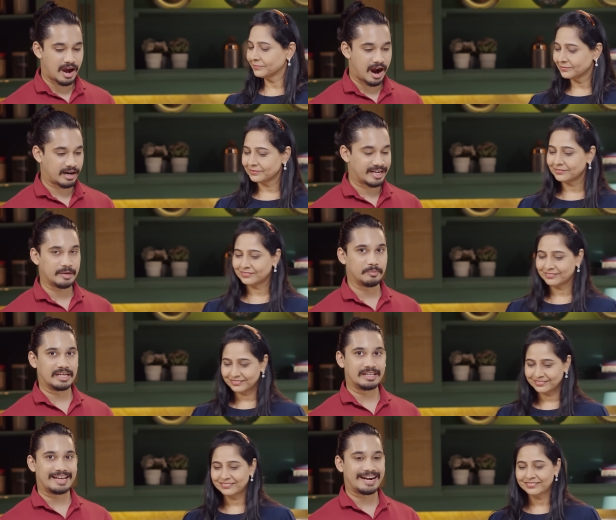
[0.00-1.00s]
Speaker 1: hearty
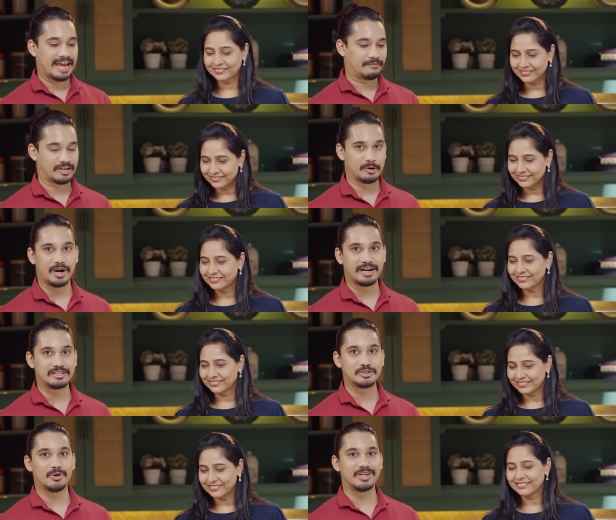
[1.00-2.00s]
meal that everyone
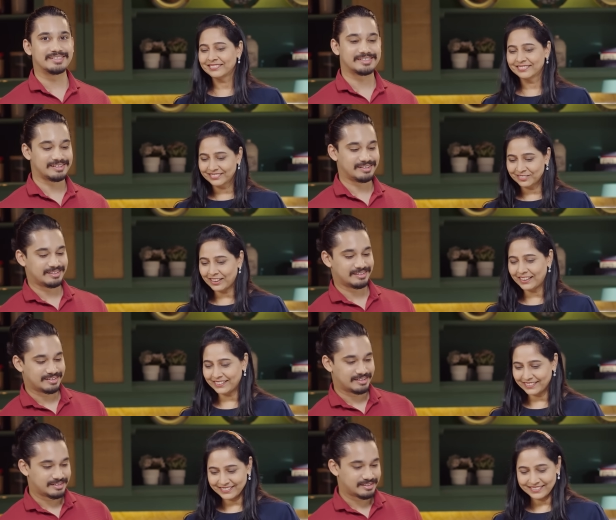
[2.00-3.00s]
enjoys. Right.